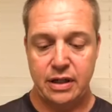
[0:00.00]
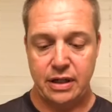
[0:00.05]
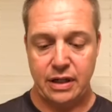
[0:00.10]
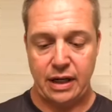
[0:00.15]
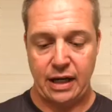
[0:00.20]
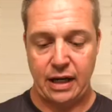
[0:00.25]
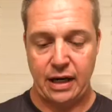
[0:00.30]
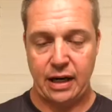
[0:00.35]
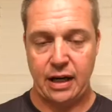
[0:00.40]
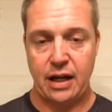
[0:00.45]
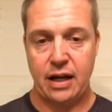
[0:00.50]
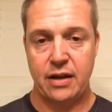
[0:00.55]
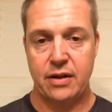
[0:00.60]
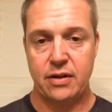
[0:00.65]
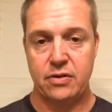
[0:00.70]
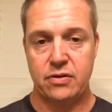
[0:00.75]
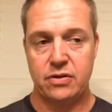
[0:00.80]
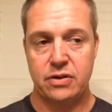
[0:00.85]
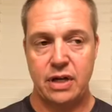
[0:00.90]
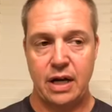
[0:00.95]
had a lot of
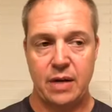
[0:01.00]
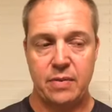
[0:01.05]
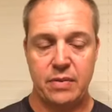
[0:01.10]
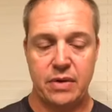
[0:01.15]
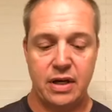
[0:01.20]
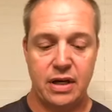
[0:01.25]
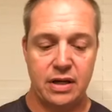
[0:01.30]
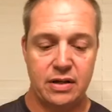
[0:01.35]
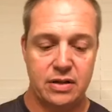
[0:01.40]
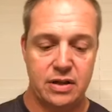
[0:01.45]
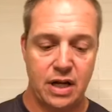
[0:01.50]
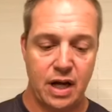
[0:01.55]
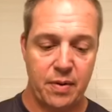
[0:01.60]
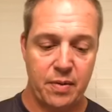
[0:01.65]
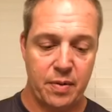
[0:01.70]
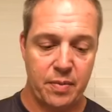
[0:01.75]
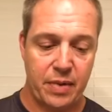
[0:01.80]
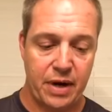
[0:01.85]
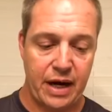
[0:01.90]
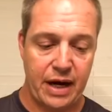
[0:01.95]
those same kids
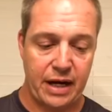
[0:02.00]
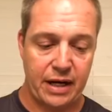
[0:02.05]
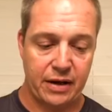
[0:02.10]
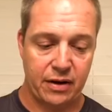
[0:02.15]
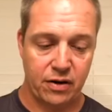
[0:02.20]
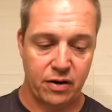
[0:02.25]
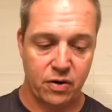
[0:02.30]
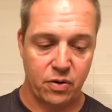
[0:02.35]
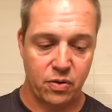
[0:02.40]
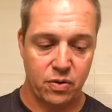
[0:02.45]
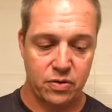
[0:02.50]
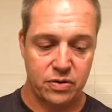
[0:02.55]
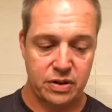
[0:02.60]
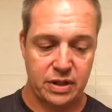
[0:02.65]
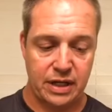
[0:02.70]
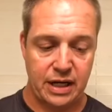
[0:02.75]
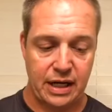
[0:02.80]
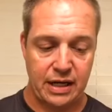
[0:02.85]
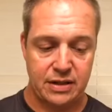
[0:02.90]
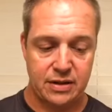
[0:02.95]
coming back, and of course they
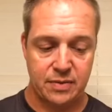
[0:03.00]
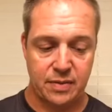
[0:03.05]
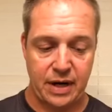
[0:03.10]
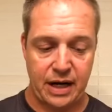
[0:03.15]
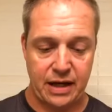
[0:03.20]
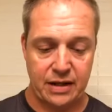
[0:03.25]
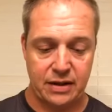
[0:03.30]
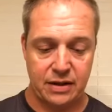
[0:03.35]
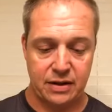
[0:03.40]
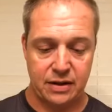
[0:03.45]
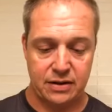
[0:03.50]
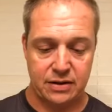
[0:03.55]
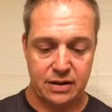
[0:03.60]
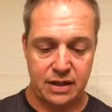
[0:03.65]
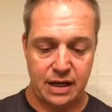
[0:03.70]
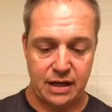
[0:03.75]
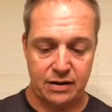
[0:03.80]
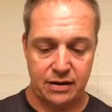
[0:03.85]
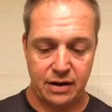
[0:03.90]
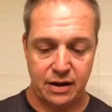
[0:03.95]
got some athletes
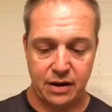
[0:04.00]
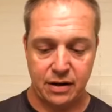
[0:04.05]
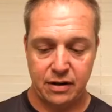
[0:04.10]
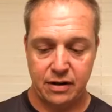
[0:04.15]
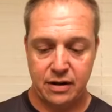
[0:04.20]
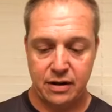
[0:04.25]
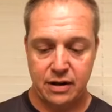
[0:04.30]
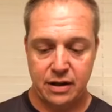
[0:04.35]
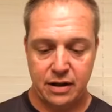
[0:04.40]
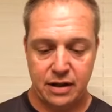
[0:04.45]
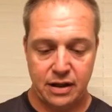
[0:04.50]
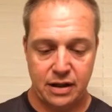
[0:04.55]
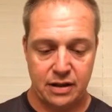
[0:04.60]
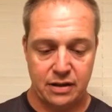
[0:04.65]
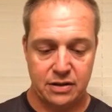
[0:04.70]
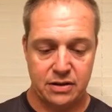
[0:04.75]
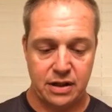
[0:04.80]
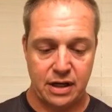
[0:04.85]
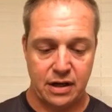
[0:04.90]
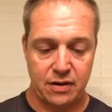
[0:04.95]
down there in the
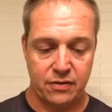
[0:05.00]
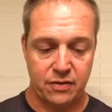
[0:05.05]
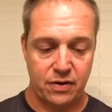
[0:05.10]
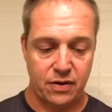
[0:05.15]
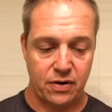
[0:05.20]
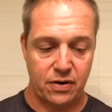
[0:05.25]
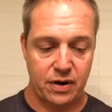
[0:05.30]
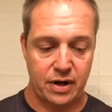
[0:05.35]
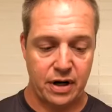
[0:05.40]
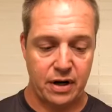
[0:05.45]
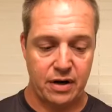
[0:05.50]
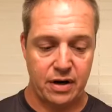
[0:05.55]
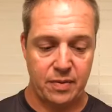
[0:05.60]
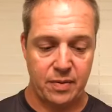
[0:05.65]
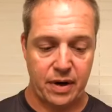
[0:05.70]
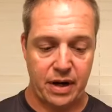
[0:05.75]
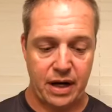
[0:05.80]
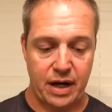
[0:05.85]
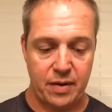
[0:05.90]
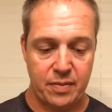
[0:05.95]
South Florida area.
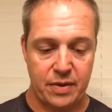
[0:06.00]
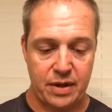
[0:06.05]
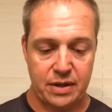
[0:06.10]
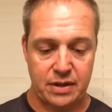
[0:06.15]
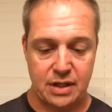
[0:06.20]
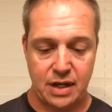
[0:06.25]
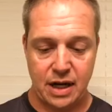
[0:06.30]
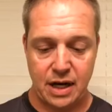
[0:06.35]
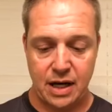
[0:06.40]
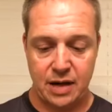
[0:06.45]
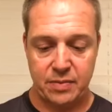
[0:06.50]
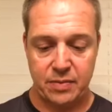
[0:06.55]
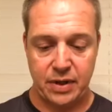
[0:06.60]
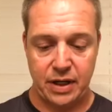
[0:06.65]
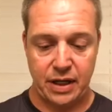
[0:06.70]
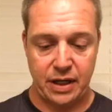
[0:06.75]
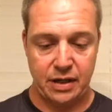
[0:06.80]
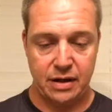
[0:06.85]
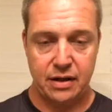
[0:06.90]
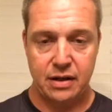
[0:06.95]
Miami is a
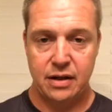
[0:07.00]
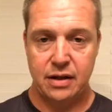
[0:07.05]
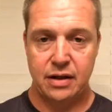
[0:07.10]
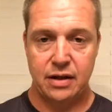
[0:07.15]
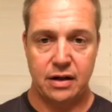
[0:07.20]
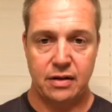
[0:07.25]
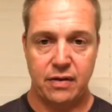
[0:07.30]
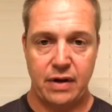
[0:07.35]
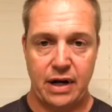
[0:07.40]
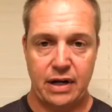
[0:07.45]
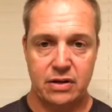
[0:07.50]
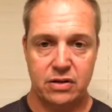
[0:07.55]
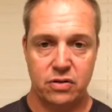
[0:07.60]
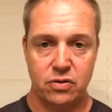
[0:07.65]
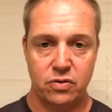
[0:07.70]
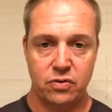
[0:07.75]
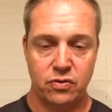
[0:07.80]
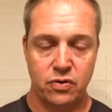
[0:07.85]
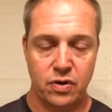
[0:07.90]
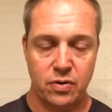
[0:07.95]
hotbed of high
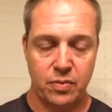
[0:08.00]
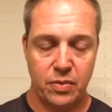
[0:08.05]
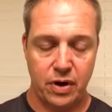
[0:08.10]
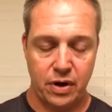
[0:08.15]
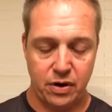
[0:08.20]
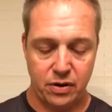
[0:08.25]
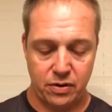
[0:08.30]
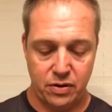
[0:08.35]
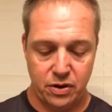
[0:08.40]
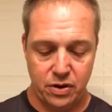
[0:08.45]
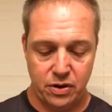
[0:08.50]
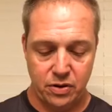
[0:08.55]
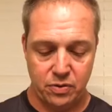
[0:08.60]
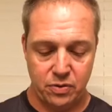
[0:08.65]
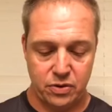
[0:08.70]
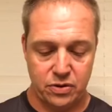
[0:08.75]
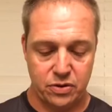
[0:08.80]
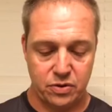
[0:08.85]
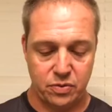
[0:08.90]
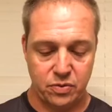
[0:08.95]
school football
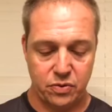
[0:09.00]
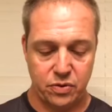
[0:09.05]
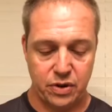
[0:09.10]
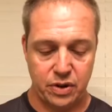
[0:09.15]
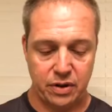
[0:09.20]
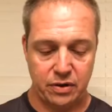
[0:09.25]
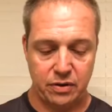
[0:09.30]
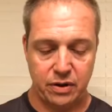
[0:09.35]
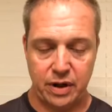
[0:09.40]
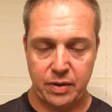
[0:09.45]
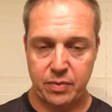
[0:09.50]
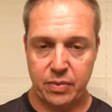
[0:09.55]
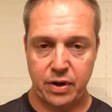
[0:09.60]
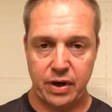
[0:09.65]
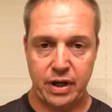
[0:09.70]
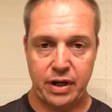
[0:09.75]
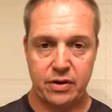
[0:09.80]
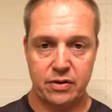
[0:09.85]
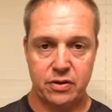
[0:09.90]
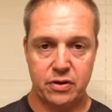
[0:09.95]
with some really great
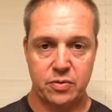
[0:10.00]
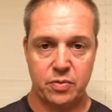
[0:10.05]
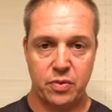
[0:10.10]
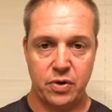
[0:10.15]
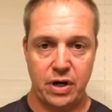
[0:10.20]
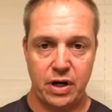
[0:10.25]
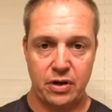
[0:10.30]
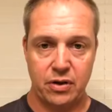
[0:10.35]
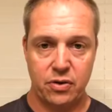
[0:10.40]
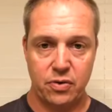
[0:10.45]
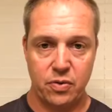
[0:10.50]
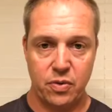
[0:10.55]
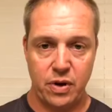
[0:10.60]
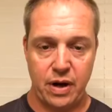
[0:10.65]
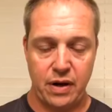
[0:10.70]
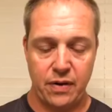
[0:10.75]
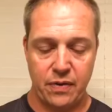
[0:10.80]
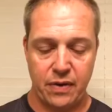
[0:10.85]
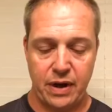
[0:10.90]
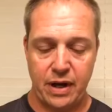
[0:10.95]
players spread
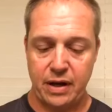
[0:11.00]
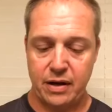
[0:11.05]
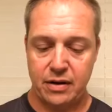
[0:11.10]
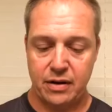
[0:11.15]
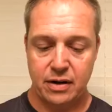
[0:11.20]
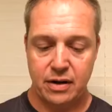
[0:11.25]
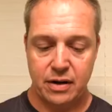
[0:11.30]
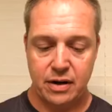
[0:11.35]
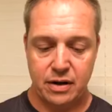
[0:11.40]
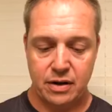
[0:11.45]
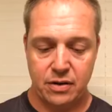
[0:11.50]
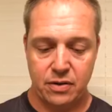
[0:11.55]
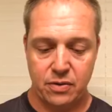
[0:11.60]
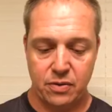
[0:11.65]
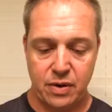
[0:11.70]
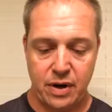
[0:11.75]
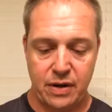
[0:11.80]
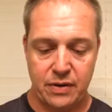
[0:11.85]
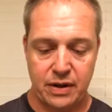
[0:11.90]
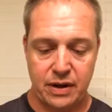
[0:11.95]
throughout
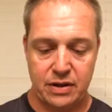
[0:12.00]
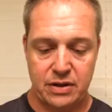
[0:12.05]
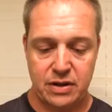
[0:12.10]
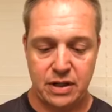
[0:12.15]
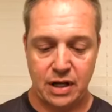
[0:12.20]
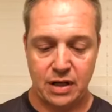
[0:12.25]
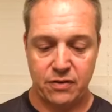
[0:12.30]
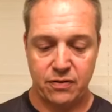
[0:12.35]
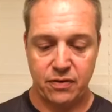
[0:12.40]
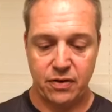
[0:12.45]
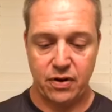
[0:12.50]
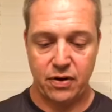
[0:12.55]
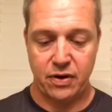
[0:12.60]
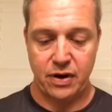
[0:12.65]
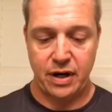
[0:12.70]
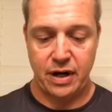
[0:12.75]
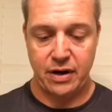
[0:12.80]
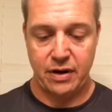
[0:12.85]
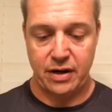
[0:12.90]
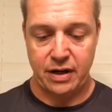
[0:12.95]
that South
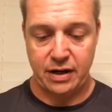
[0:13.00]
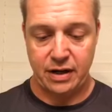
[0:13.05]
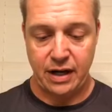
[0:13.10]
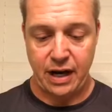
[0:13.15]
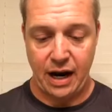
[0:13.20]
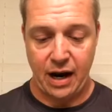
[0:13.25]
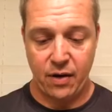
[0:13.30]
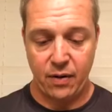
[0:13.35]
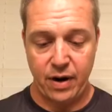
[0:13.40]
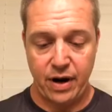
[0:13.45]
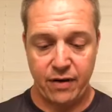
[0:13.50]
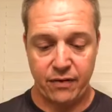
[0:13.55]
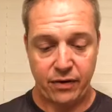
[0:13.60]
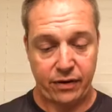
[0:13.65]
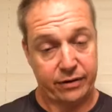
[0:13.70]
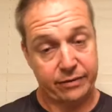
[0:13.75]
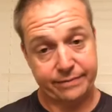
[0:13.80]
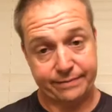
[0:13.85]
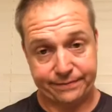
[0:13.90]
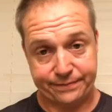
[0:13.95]
Florida area.
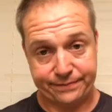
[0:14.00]
However,